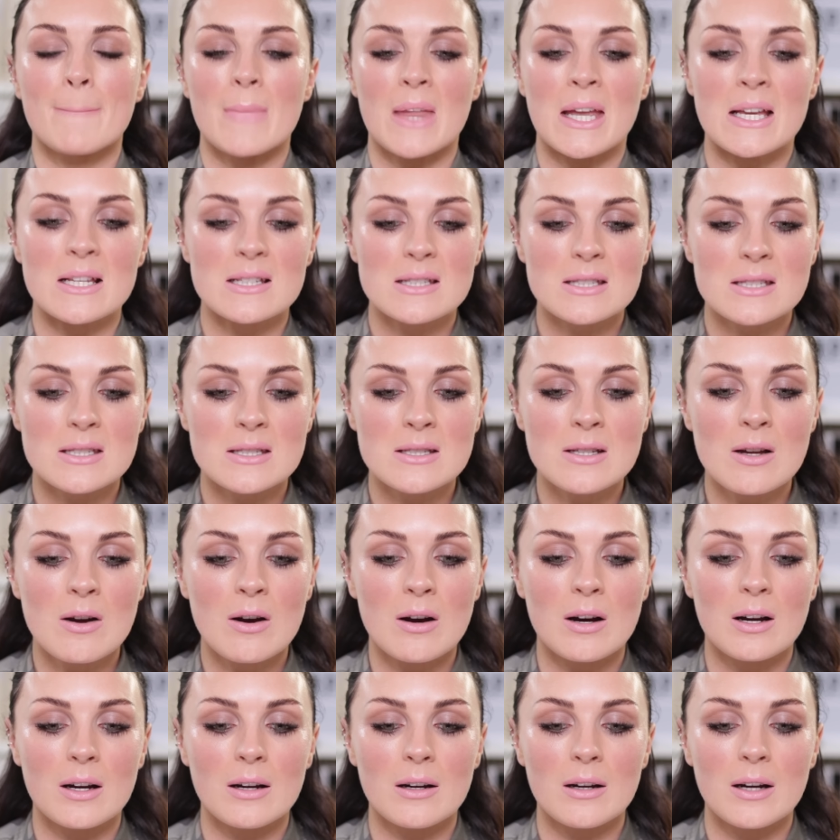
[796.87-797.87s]
It's
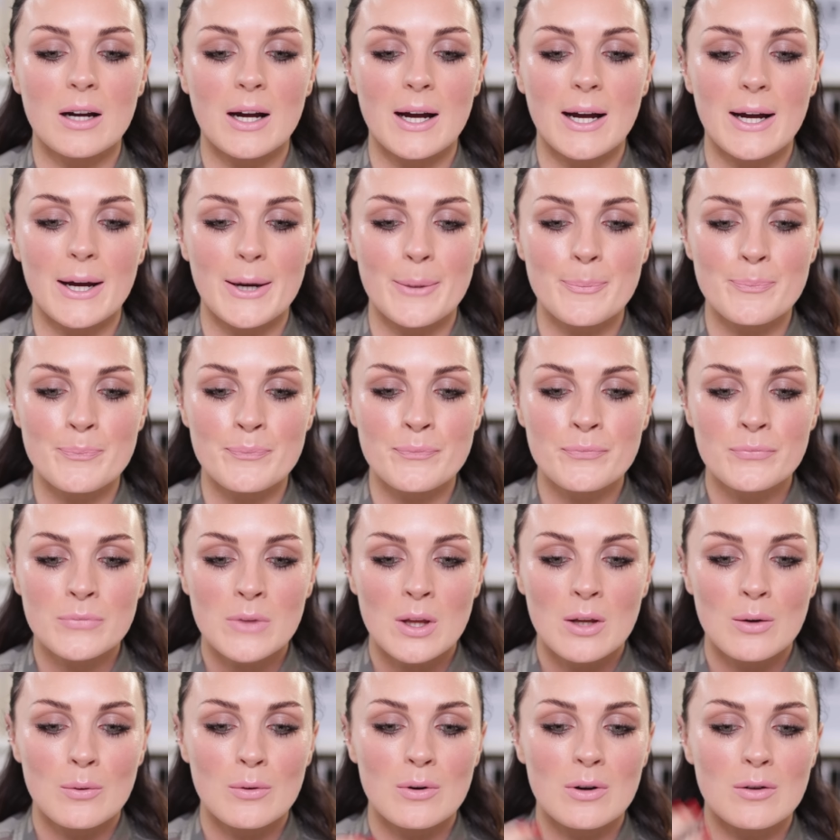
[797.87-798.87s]
not
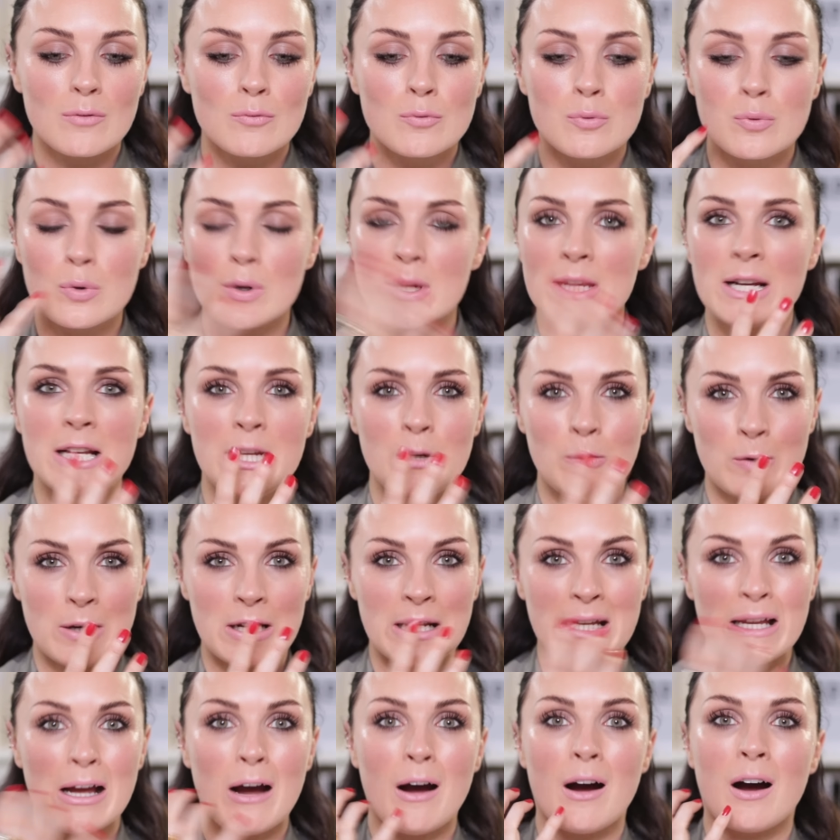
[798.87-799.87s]
really,
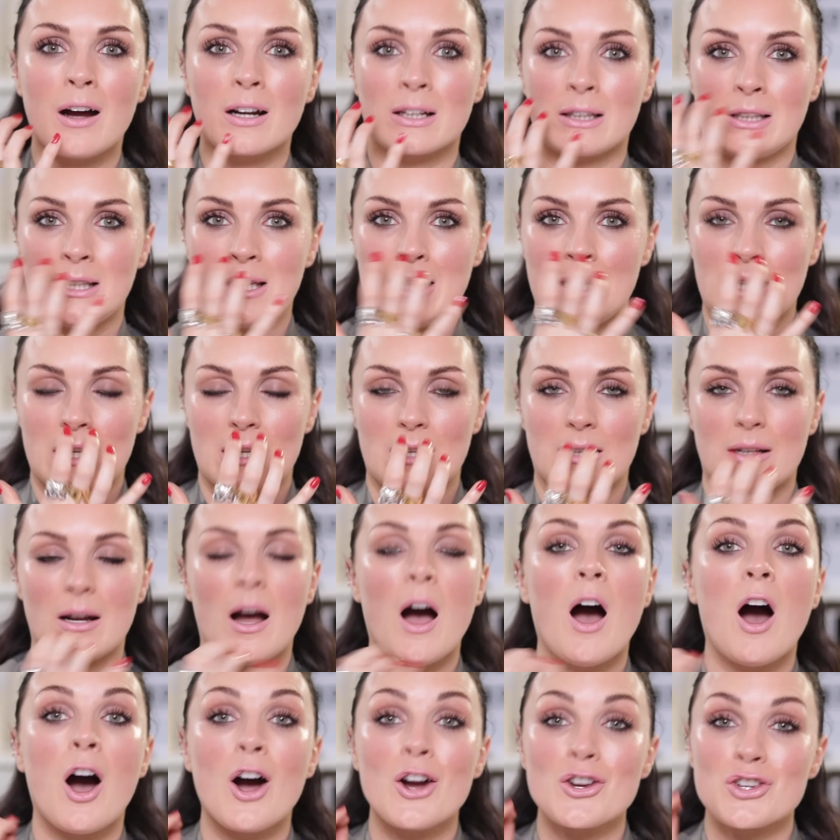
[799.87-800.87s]
really hardly,
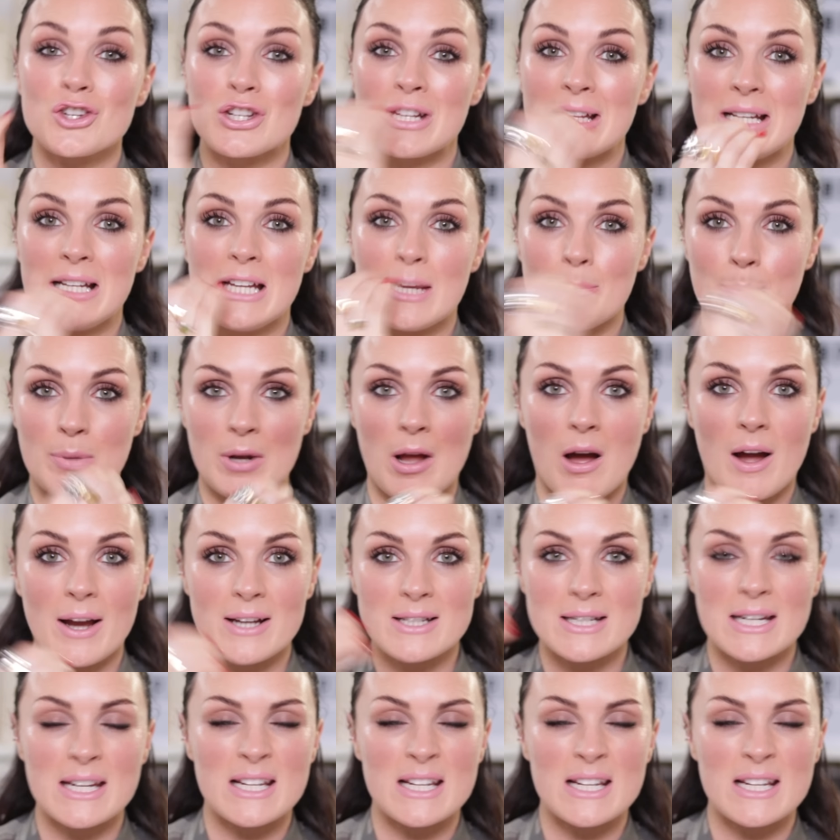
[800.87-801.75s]
harshly lip lined.